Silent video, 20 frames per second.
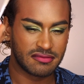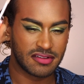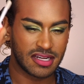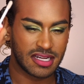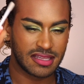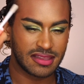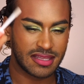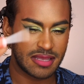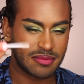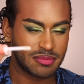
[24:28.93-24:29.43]

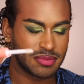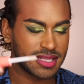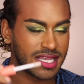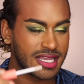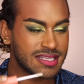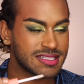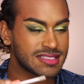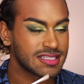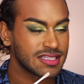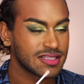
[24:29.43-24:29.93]
light
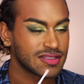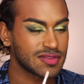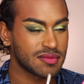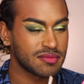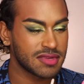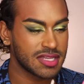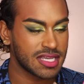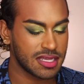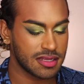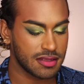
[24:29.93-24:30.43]
plastic, so
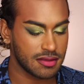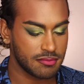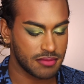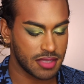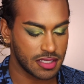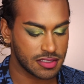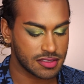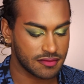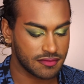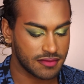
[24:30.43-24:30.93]
I'm not a
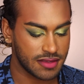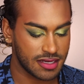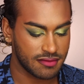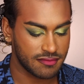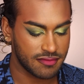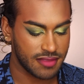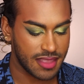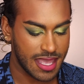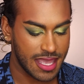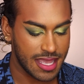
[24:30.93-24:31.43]
major fan
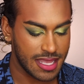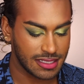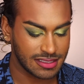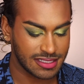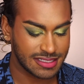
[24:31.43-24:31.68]
of that.